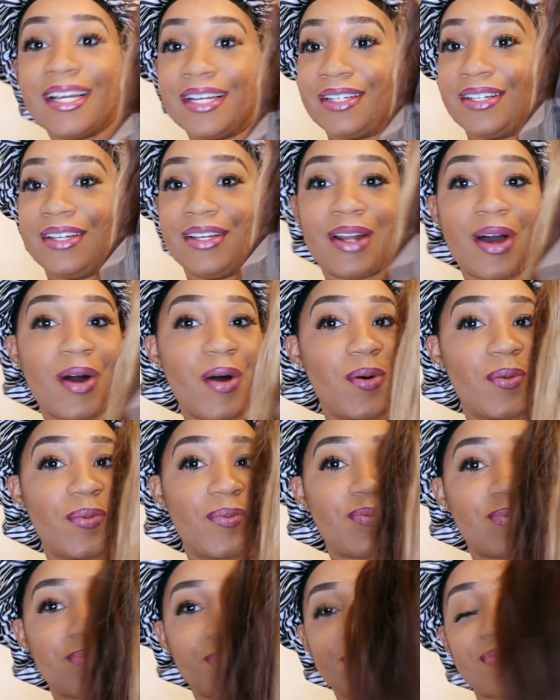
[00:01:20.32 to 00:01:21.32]
you
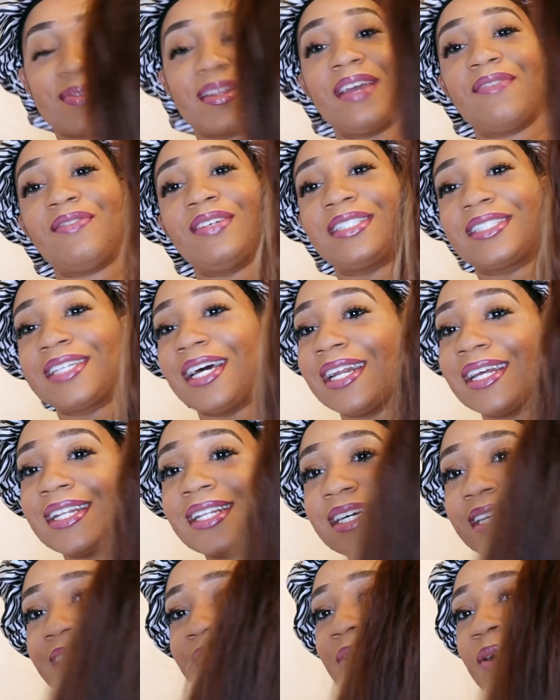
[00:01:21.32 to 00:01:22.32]
know, if it's gonna
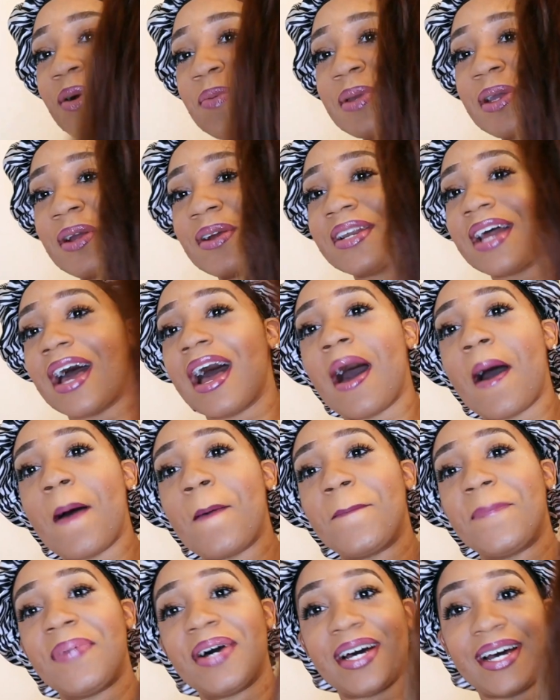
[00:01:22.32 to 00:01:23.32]
look good on me or
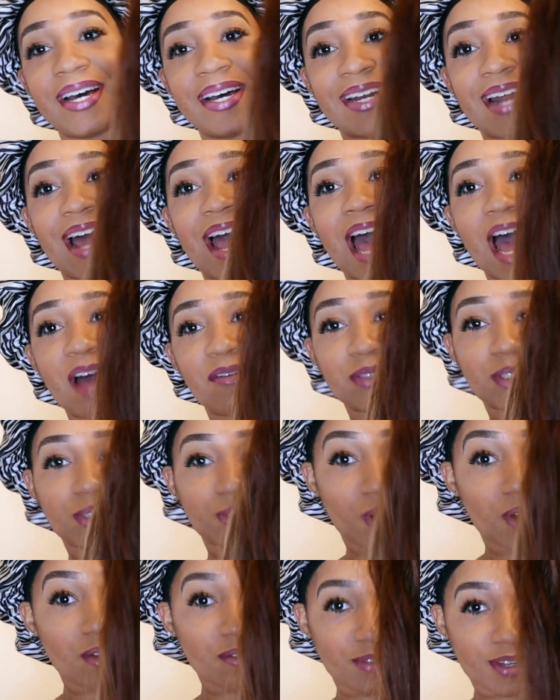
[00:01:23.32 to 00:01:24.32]
not, but I have a
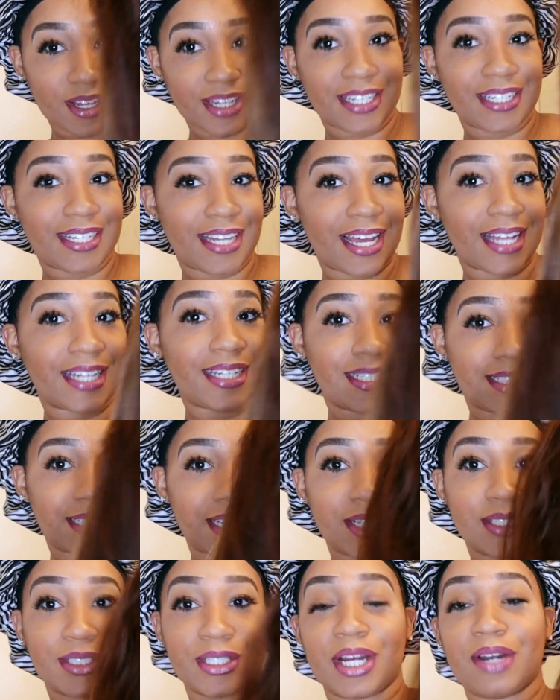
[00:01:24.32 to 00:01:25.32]
strong feeling that this
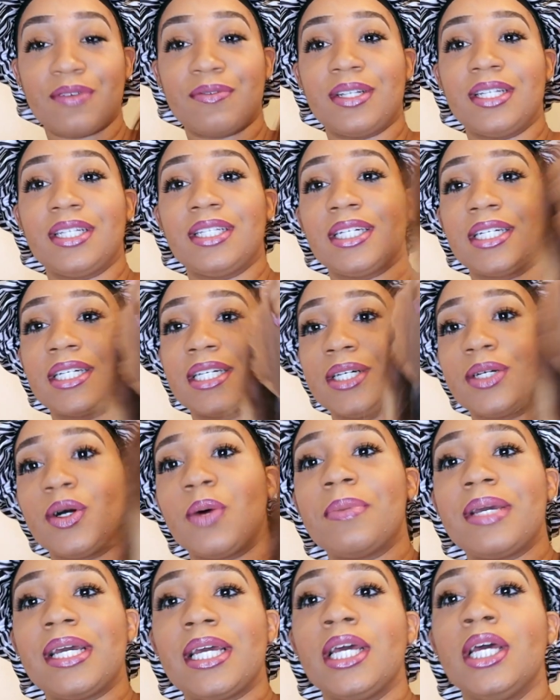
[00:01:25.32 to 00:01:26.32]
hair is gonna really look good
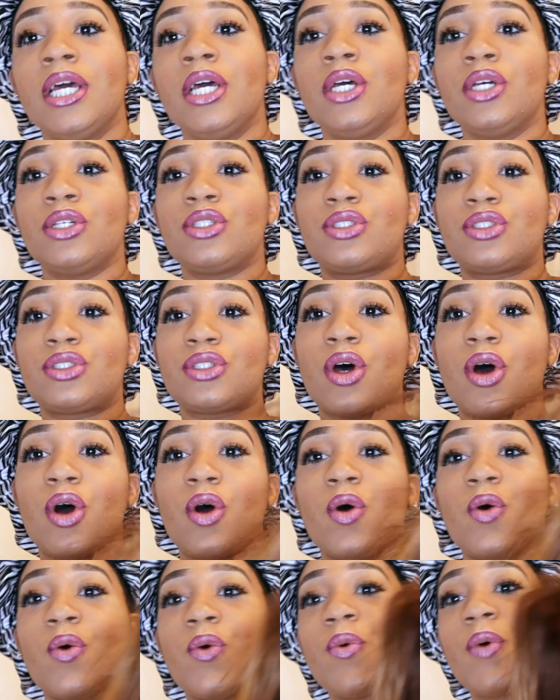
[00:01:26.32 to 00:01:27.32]
on me.
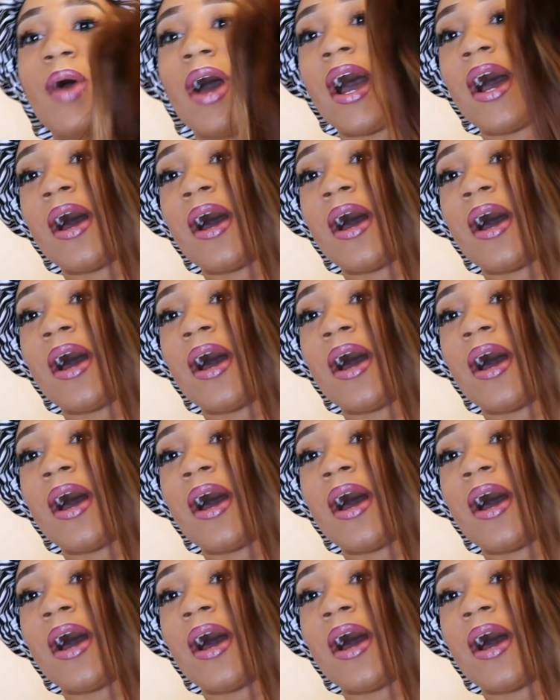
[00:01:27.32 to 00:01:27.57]
So